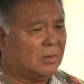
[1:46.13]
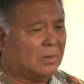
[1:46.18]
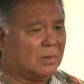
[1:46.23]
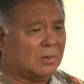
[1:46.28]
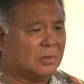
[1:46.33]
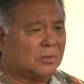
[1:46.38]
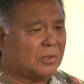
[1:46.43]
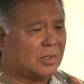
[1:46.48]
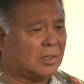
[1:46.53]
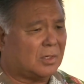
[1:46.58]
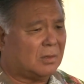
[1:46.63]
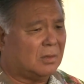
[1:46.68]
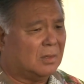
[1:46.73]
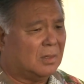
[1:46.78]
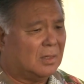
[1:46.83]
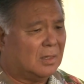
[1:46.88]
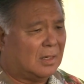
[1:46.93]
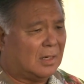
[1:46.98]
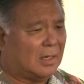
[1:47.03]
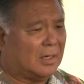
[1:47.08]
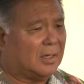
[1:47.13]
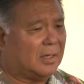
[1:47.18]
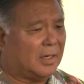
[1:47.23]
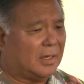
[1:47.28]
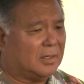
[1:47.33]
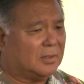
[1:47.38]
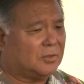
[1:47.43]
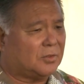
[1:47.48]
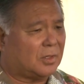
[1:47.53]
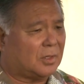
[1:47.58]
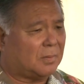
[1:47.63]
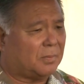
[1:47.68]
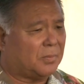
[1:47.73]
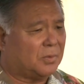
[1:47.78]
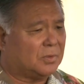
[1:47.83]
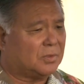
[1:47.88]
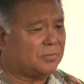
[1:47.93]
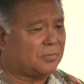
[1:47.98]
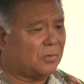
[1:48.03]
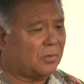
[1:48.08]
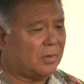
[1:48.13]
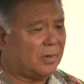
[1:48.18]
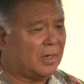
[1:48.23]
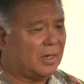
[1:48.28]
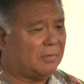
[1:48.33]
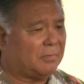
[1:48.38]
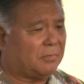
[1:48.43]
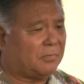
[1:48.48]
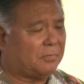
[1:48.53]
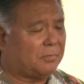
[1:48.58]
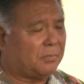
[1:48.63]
We're going to try to, again, try to push for a